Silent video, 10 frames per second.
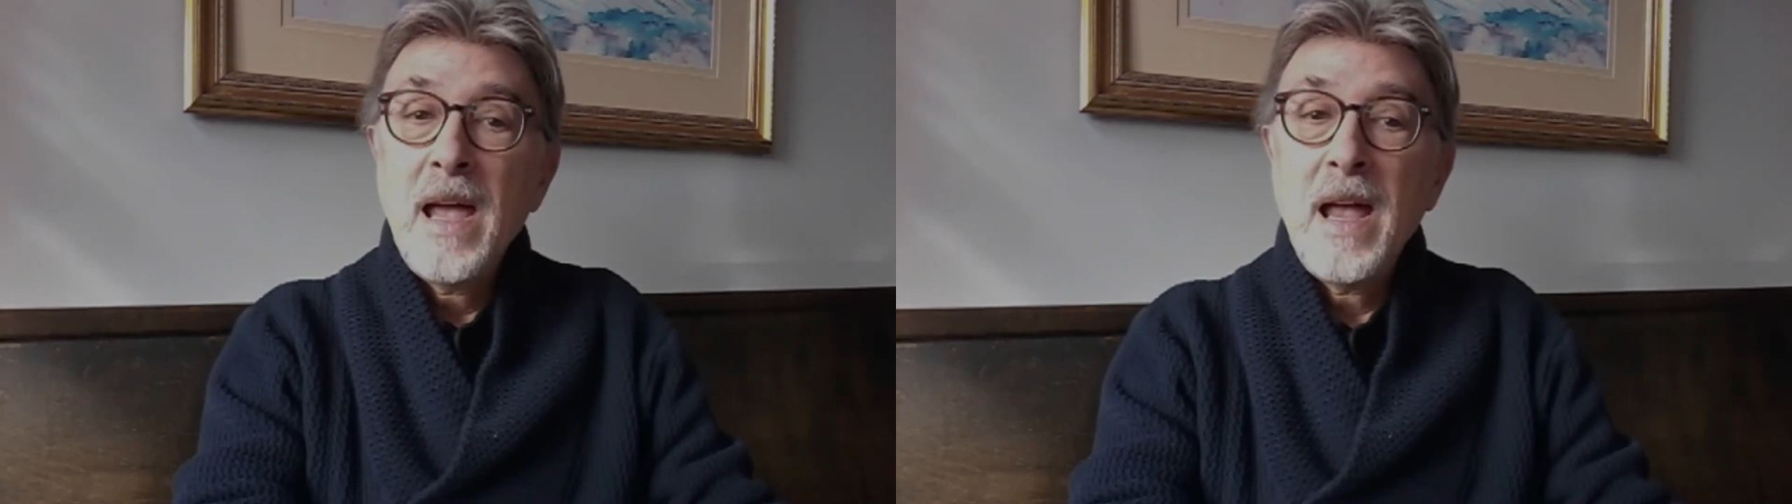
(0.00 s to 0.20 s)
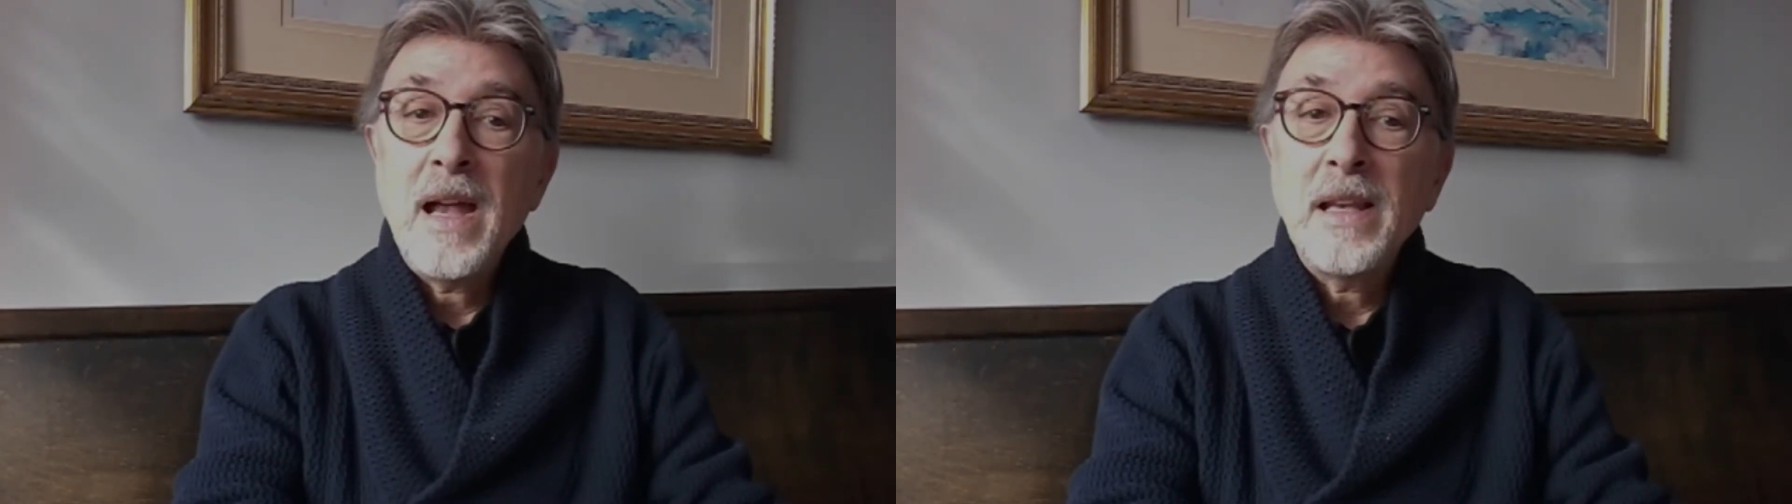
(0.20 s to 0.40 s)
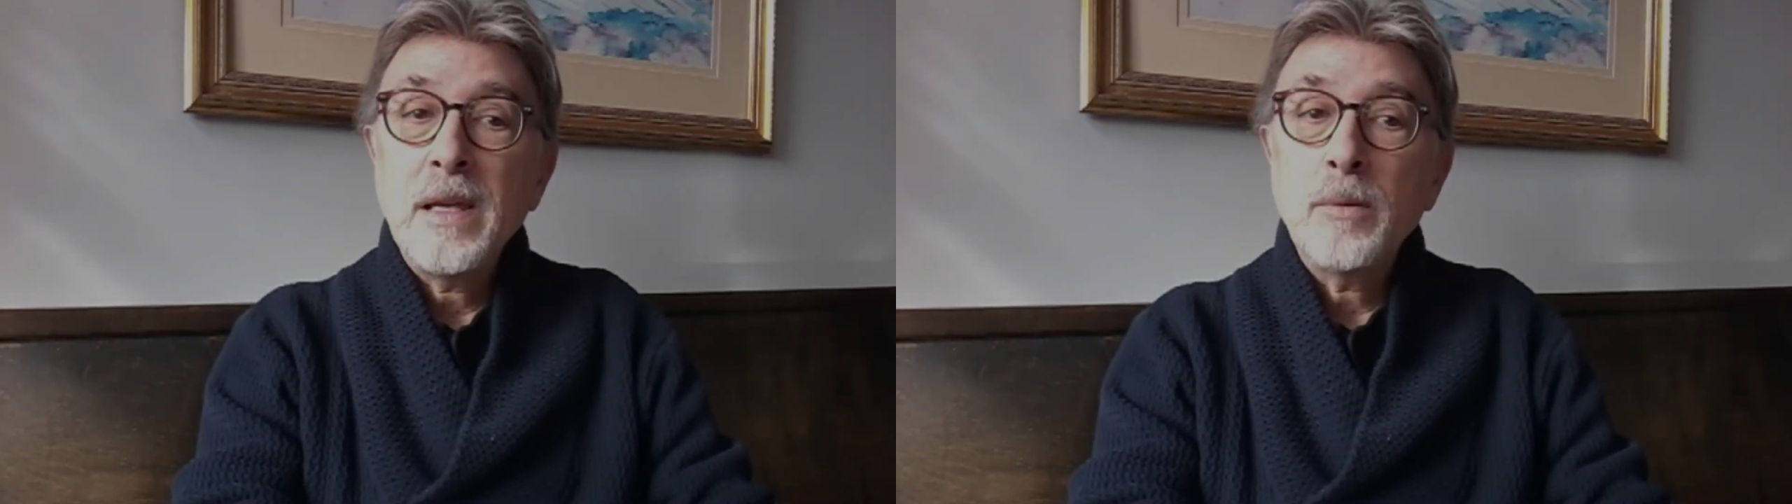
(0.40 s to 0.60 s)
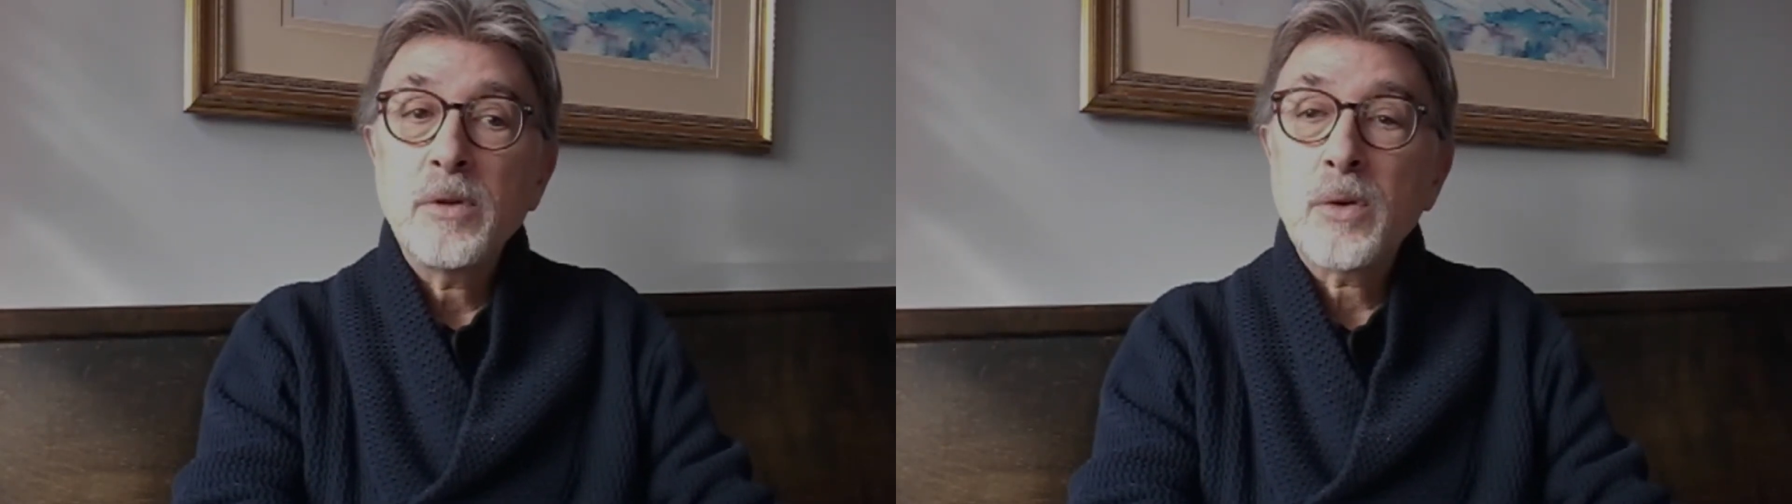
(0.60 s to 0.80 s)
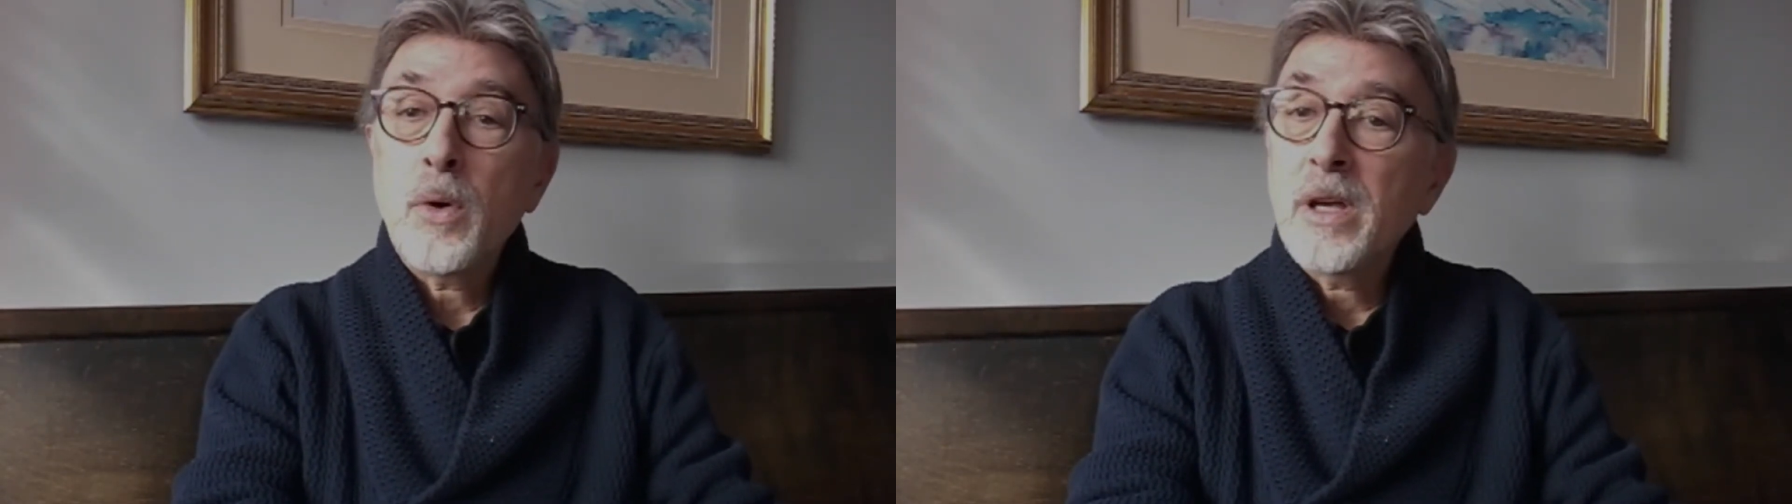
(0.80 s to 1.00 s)
and he
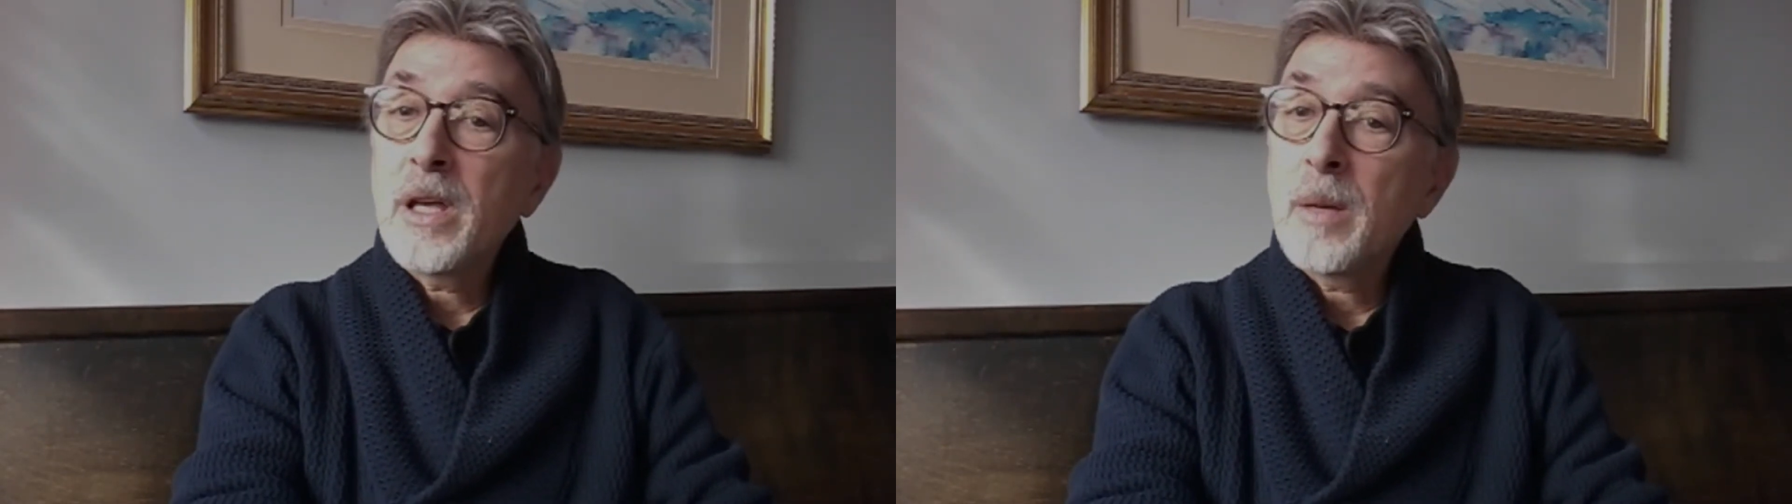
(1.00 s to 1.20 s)
was talking